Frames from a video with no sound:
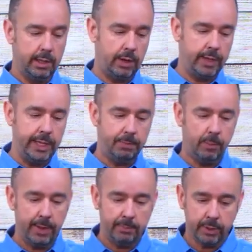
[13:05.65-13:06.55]
Now in a heat
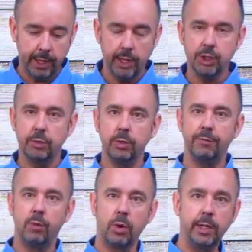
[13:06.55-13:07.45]
pump application
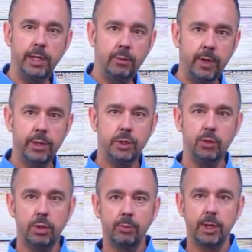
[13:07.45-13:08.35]
with four heat, you've got
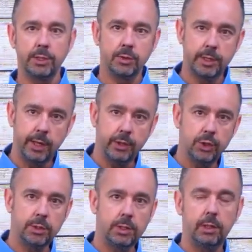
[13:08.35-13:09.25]
two compressor
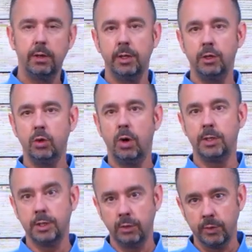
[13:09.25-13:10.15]
stages and two
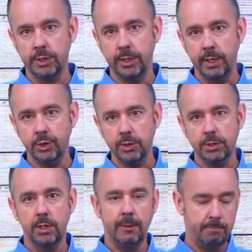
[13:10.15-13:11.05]
auxiliary stages.
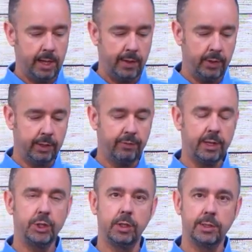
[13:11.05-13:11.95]
On the
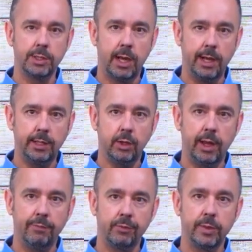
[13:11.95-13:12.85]
conventional side, you'll
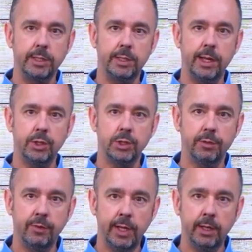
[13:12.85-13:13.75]
have three stages
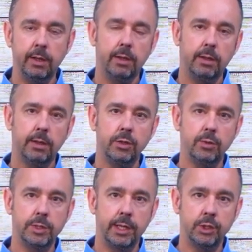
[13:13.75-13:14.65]
of heat and
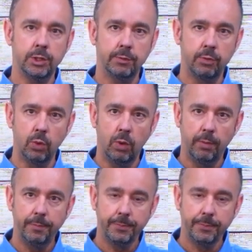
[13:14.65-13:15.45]
two stages of cool.